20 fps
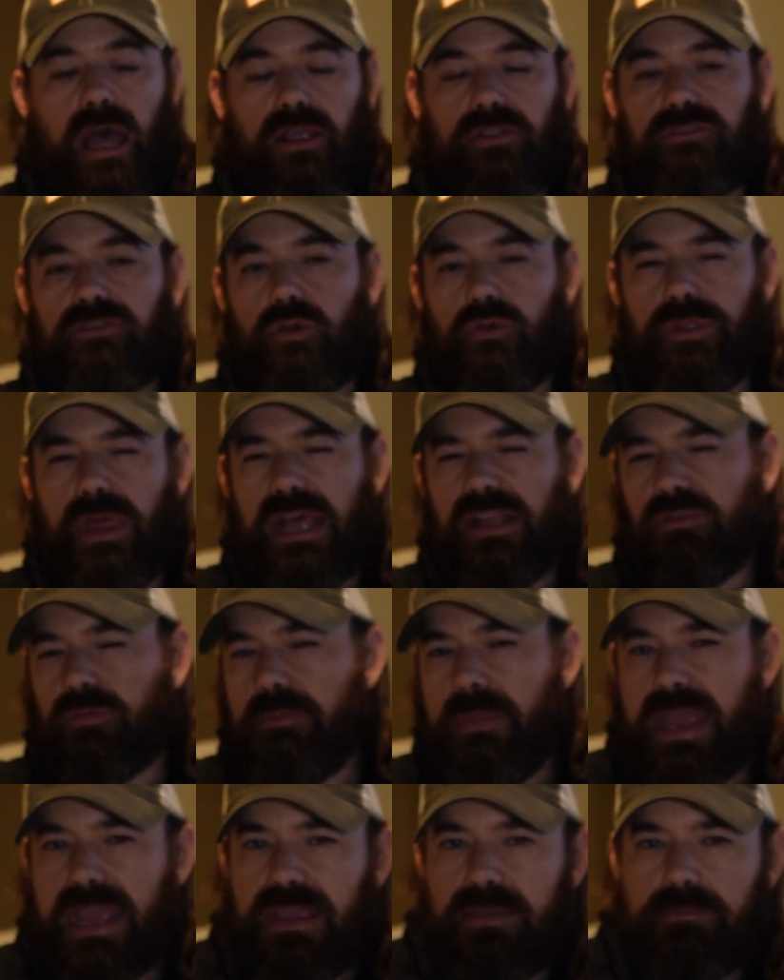So that's
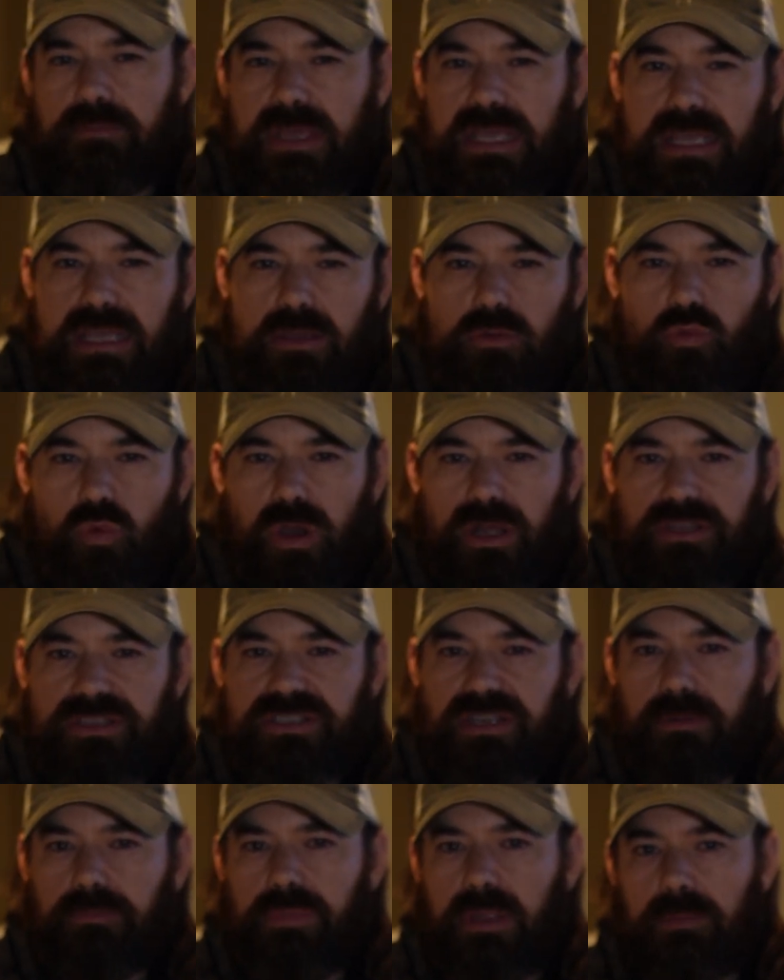maybe what
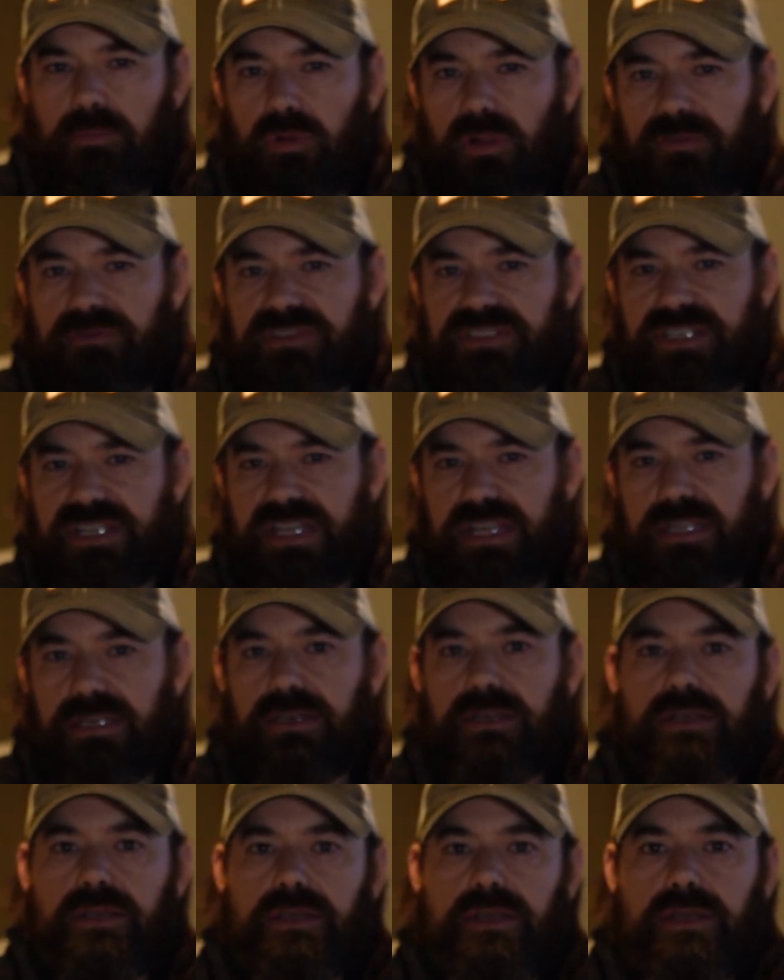some people have
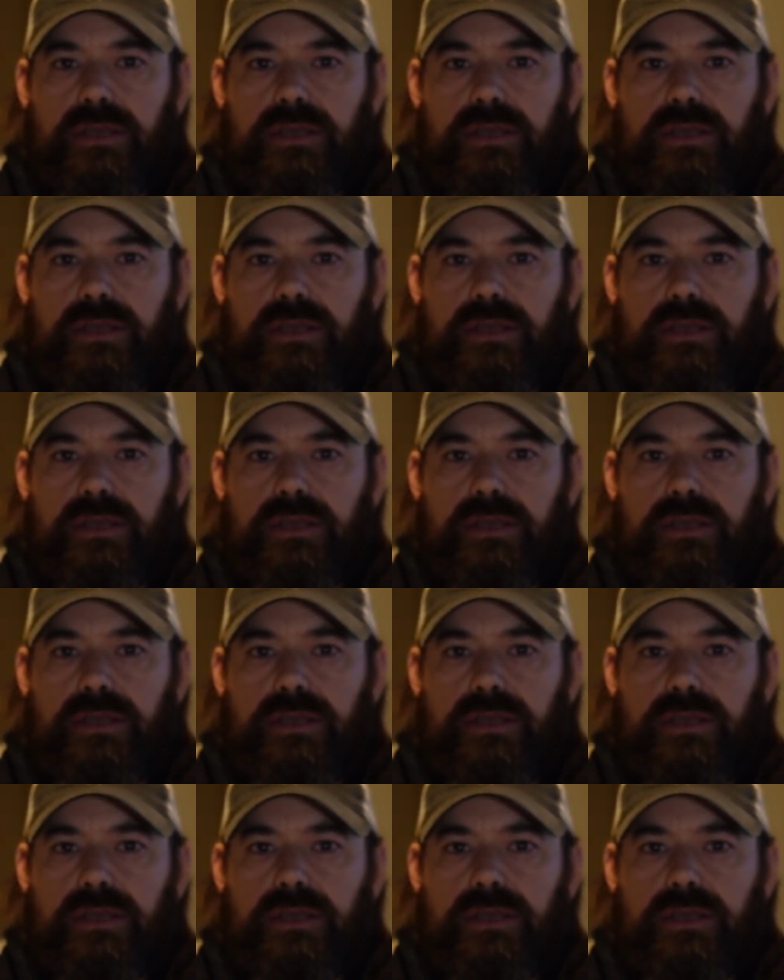seen,